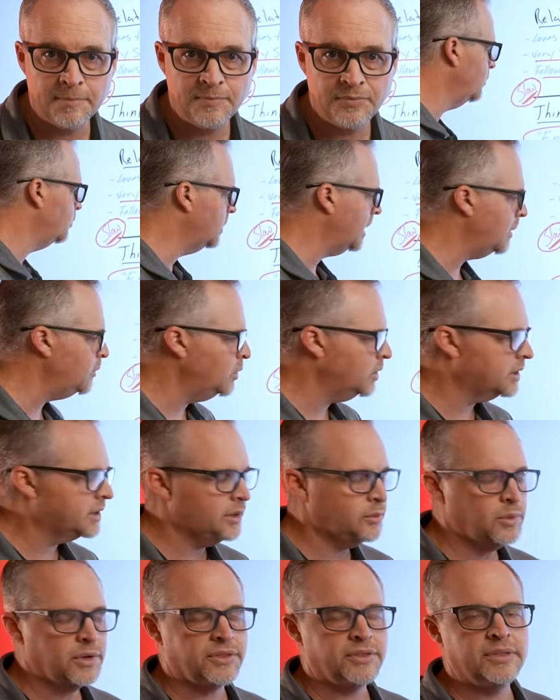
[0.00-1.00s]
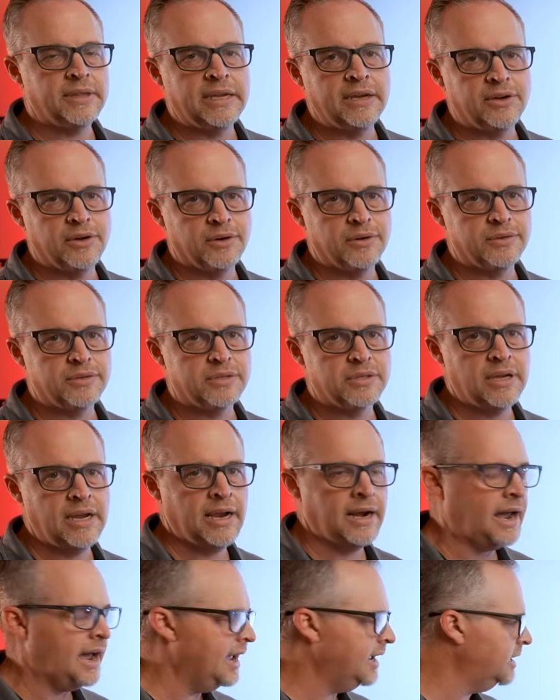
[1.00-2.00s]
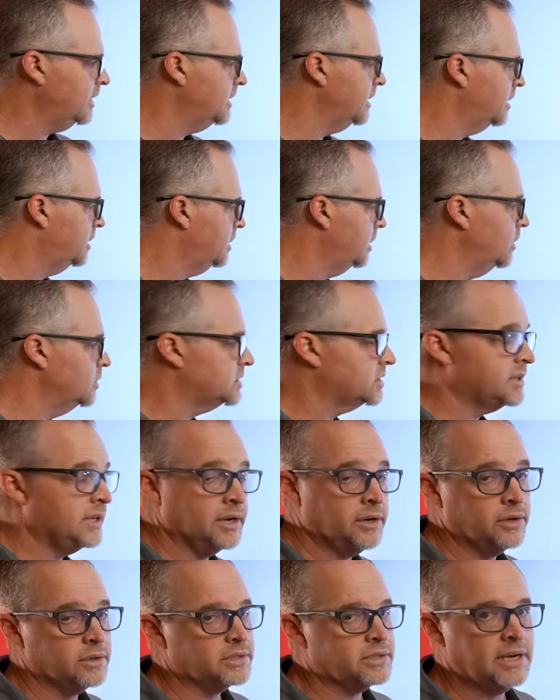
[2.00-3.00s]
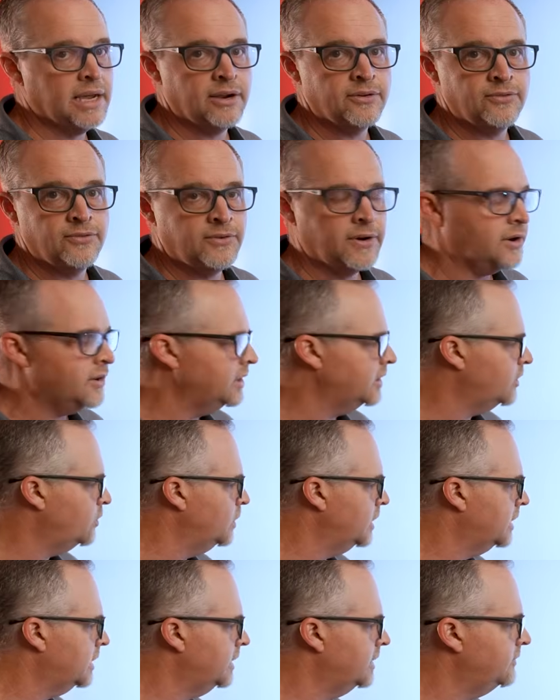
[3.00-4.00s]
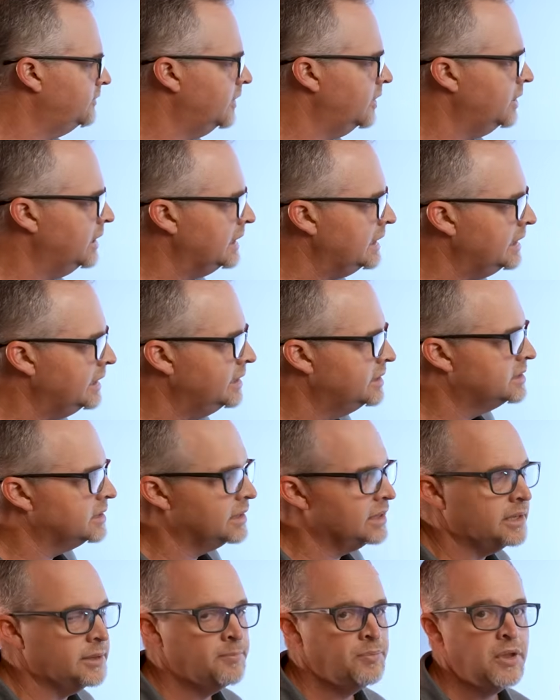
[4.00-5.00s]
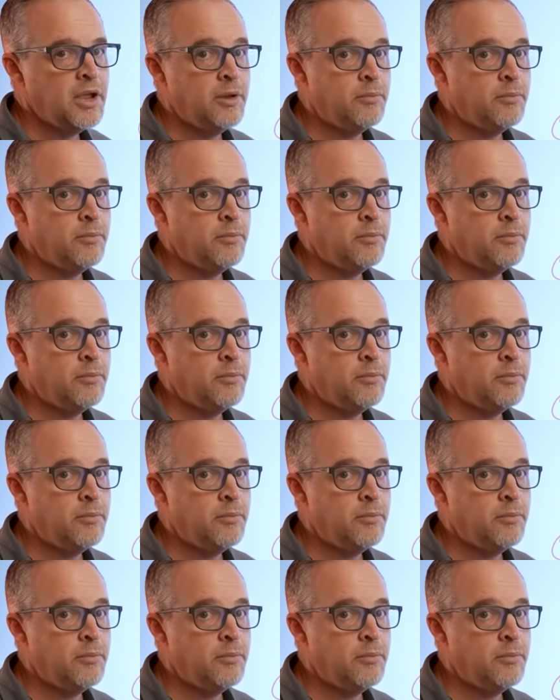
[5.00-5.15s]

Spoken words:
When I'm working with thinkers, and I can close thinkers down very quickly, very easily,